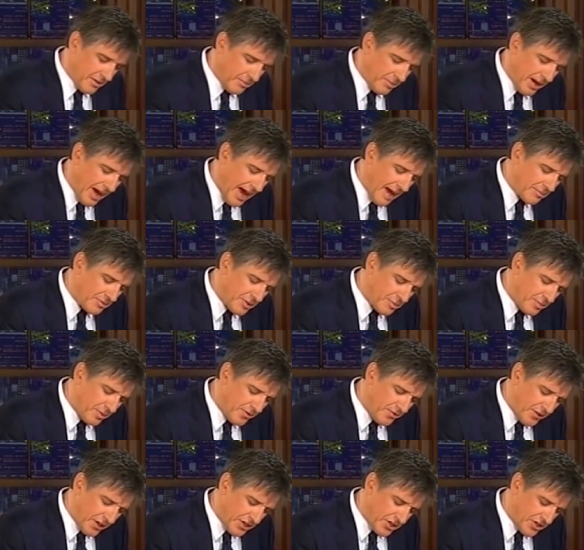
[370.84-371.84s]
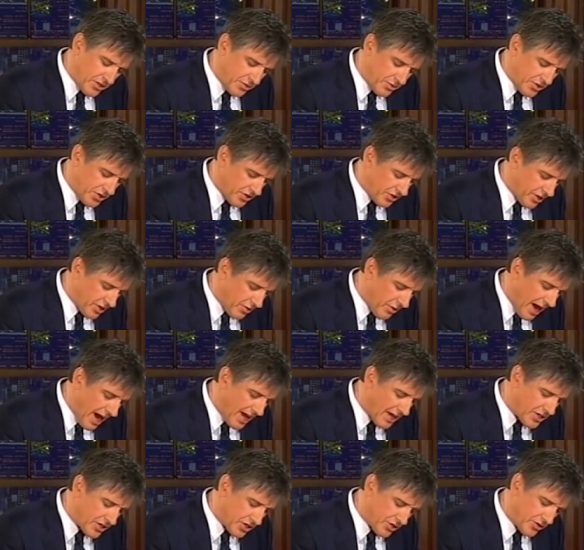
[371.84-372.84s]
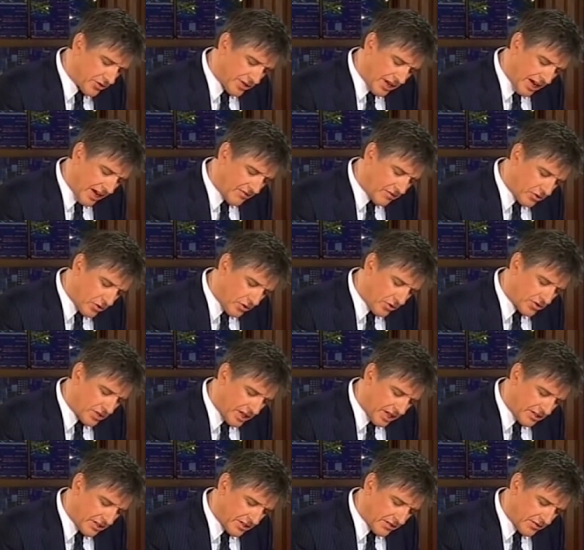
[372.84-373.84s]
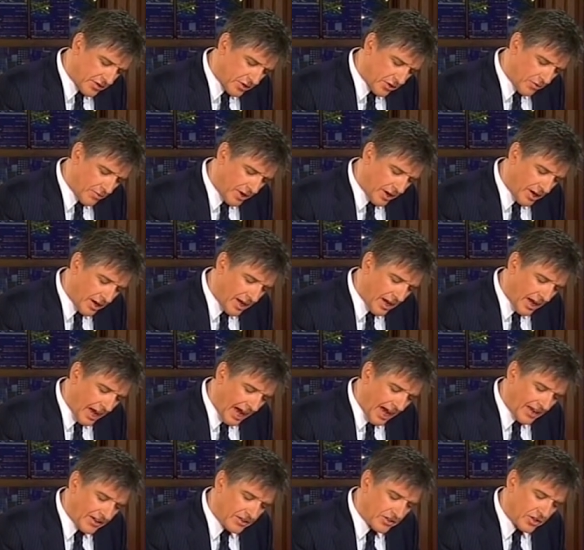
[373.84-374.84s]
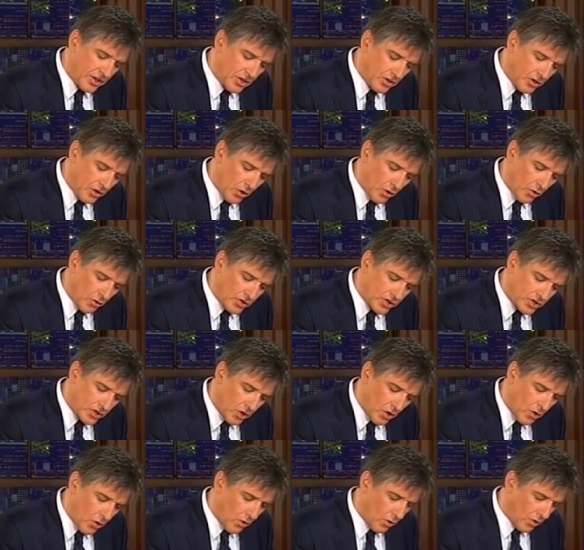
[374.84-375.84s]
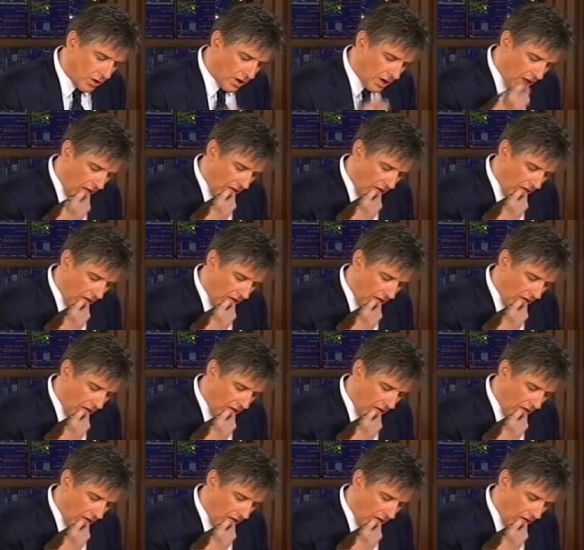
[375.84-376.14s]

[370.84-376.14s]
perhaps a profession which requires you to have no sense of humour and no soul.